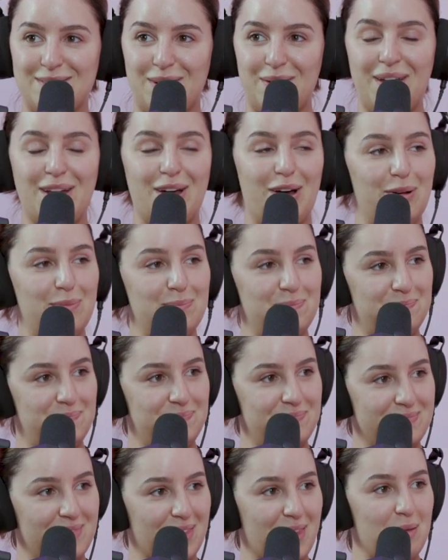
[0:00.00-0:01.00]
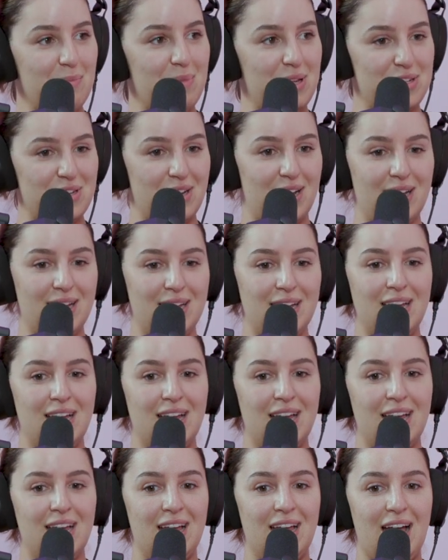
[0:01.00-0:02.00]
We went home, Mitch and I.
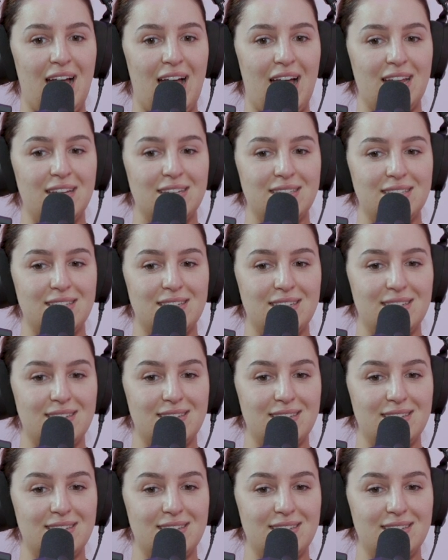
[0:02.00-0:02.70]
And